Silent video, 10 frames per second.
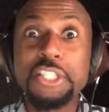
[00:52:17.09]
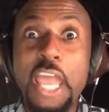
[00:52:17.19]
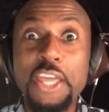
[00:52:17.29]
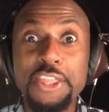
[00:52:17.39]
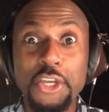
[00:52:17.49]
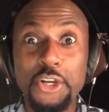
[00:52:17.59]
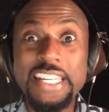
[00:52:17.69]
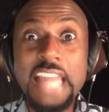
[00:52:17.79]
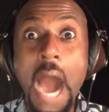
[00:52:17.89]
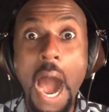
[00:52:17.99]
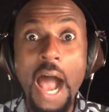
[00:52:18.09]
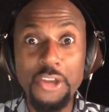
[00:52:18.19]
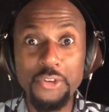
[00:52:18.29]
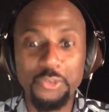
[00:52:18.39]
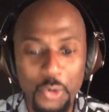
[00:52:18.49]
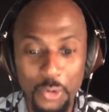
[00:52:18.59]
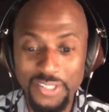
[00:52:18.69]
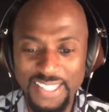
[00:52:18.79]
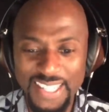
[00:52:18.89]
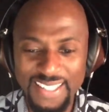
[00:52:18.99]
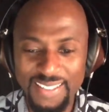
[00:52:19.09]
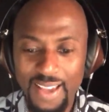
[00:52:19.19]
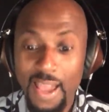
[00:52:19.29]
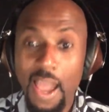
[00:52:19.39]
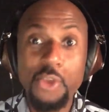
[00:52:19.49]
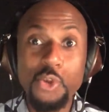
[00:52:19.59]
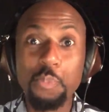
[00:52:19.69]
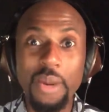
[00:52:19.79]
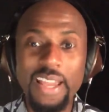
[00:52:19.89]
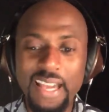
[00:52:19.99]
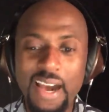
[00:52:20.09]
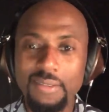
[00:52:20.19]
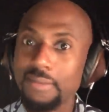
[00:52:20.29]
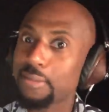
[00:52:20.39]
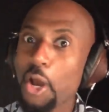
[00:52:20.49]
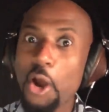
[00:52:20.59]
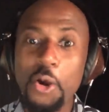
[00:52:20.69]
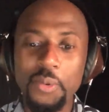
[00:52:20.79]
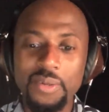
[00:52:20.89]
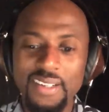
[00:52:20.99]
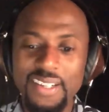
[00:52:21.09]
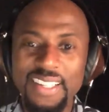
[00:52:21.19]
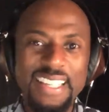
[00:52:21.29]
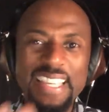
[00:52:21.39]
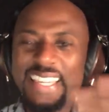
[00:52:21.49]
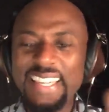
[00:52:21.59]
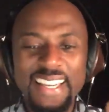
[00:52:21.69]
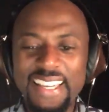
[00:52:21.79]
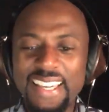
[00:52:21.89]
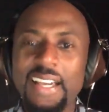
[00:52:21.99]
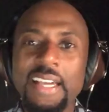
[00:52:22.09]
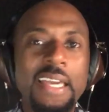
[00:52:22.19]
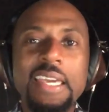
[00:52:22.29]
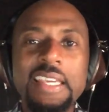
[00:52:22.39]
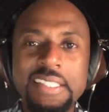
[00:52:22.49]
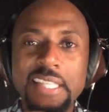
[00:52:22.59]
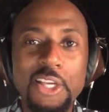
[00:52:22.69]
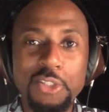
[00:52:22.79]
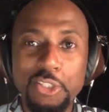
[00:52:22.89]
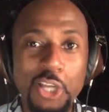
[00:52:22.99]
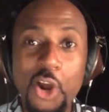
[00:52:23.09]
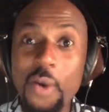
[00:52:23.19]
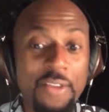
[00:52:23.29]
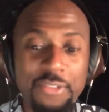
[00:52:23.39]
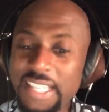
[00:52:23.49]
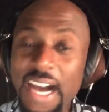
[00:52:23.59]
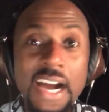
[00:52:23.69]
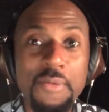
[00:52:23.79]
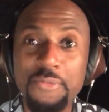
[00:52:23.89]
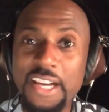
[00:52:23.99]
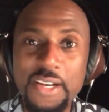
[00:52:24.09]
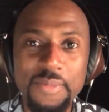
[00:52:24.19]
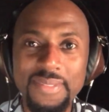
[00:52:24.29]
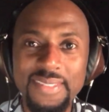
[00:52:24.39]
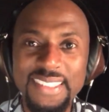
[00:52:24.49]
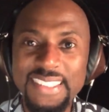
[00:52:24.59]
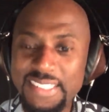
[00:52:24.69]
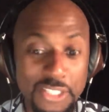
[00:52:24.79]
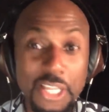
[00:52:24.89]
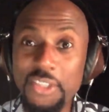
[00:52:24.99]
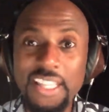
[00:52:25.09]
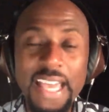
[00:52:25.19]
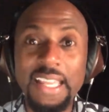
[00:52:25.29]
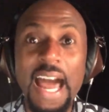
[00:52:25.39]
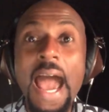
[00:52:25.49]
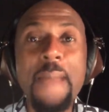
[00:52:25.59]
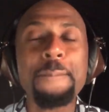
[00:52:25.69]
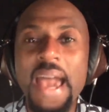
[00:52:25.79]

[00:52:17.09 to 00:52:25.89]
day 39 of quarantine, yeah. and you break out, yo, he he steals the show every time, fam. There's nothing like it. I